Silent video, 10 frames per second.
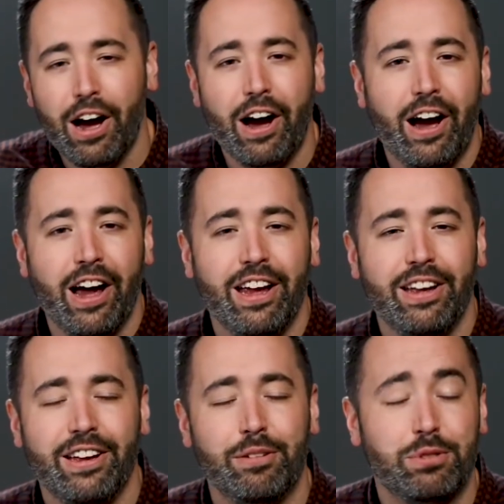
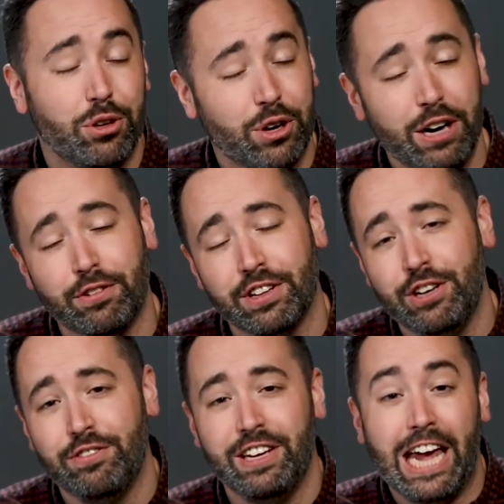I am so grateful that
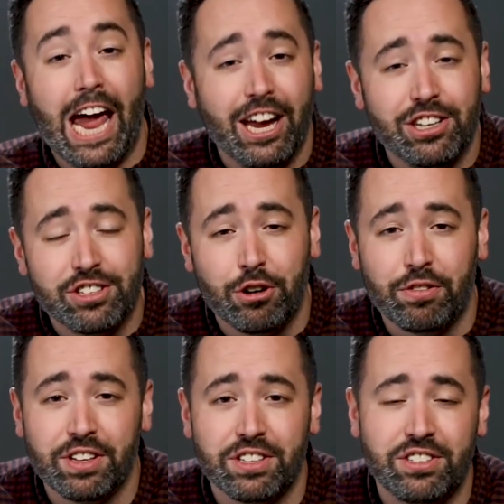you've engaged
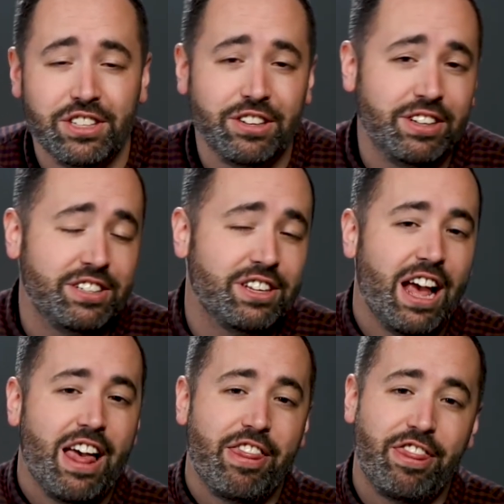over this series.
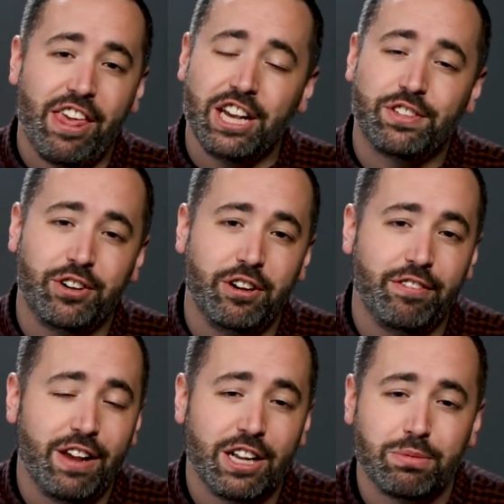Thanks for your
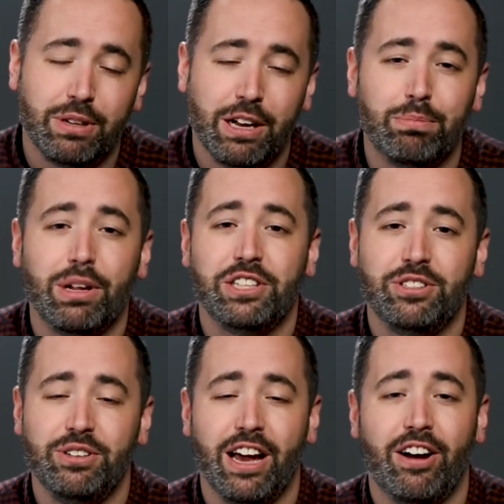investment and bless
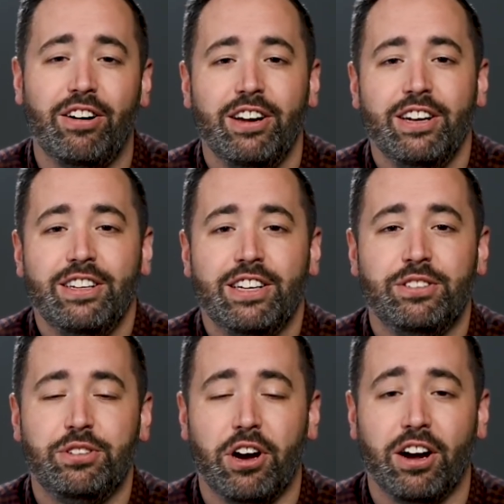you now as
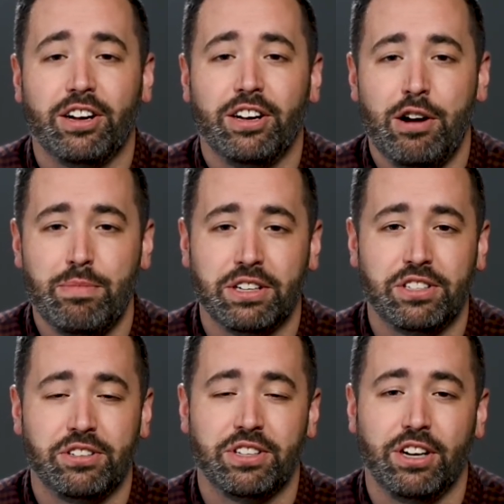you talk
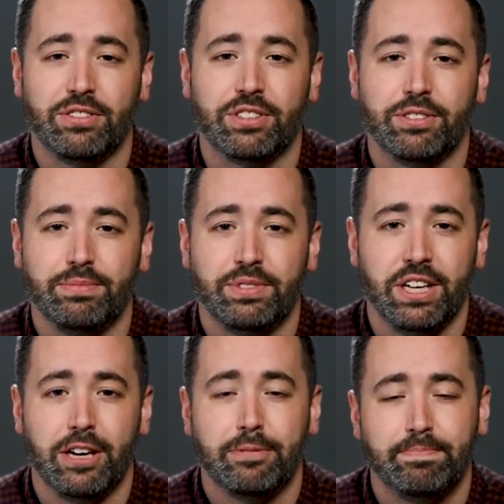amongst yourselves. See ya.